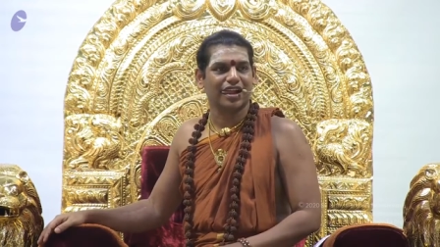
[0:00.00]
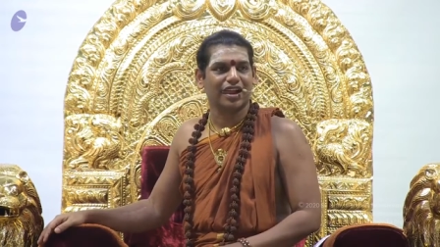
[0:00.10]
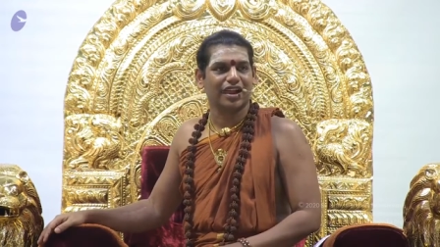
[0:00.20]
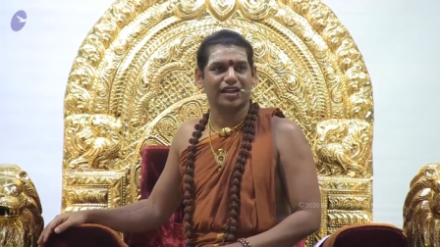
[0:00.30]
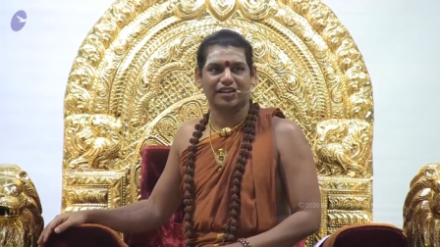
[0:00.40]

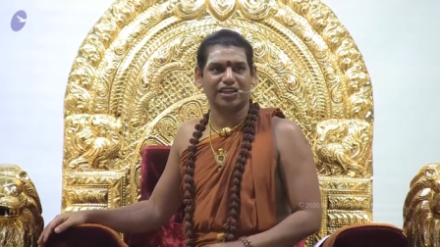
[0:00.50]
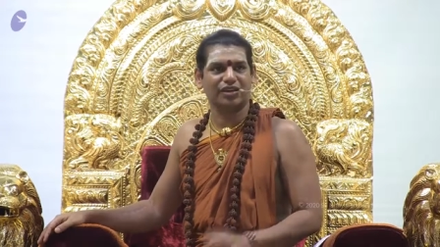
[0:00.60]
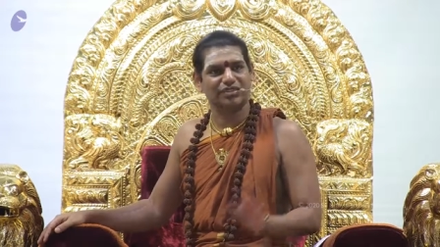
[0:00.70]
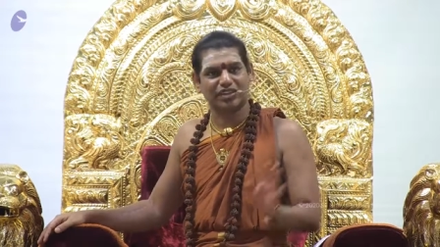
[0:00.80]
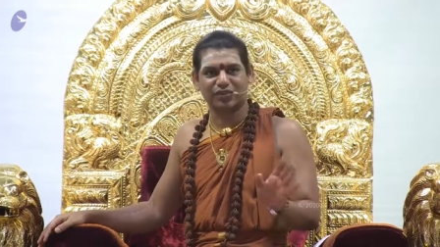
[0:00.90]
And anyhow,
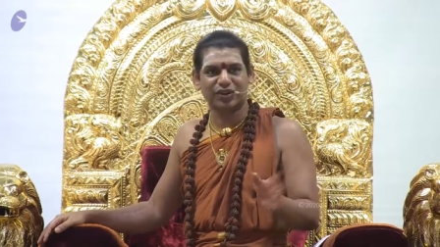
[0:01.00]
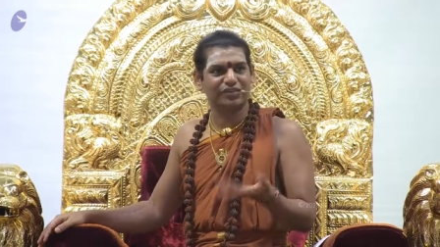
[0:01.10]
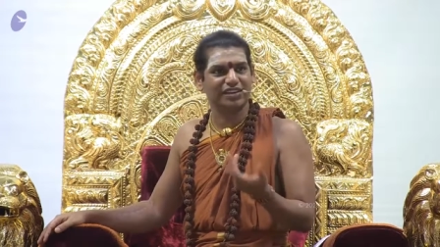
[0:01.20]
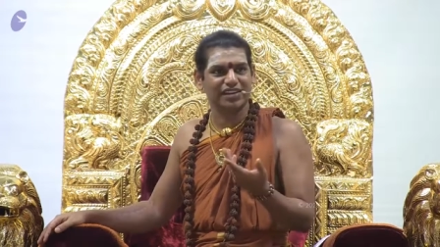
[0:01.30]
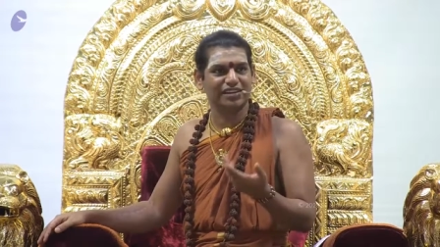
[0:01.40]
that fellow
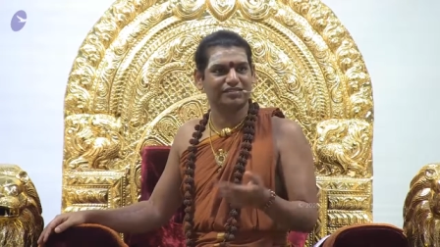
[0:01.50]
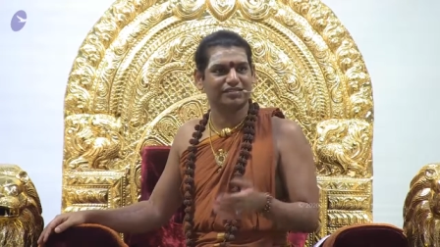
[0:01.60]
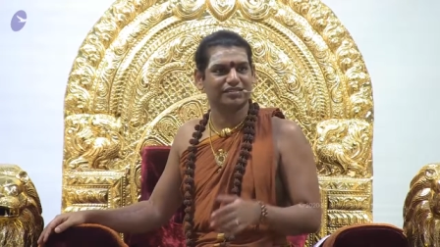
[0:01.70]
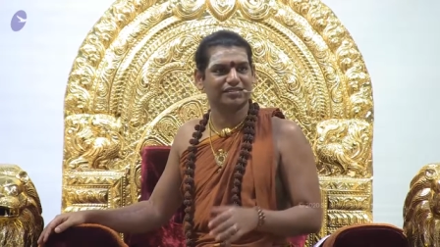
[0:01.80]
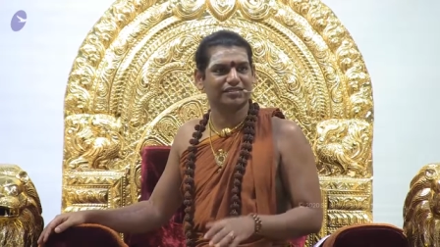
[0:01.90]
will leave
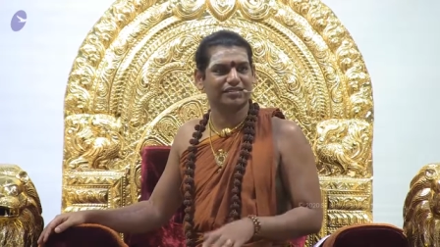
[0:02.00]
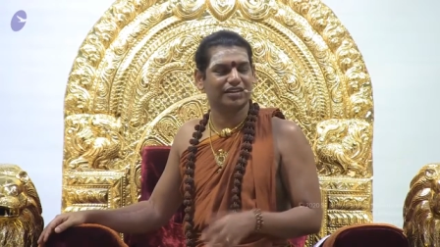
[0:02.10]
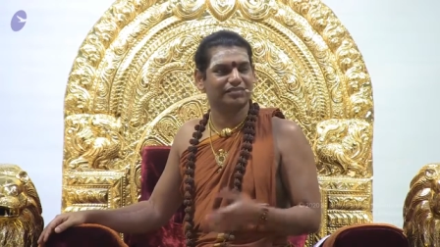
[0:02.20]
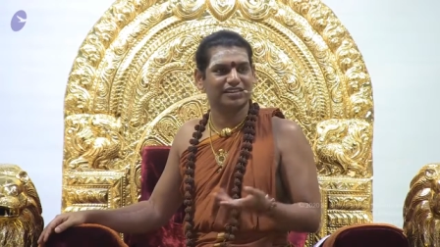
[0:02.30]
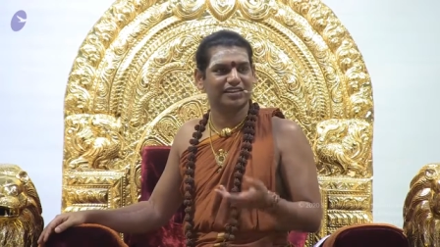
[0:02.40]

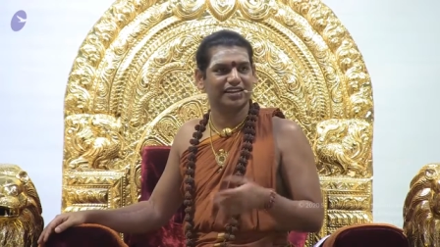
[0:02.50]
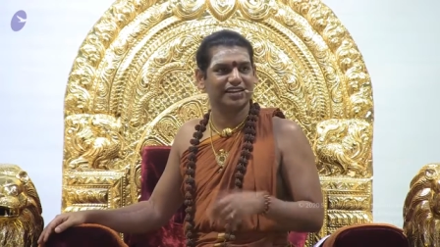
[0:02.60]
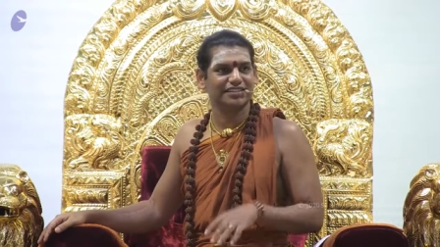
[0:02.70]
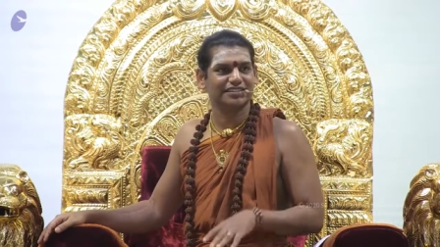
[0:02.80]
after three days.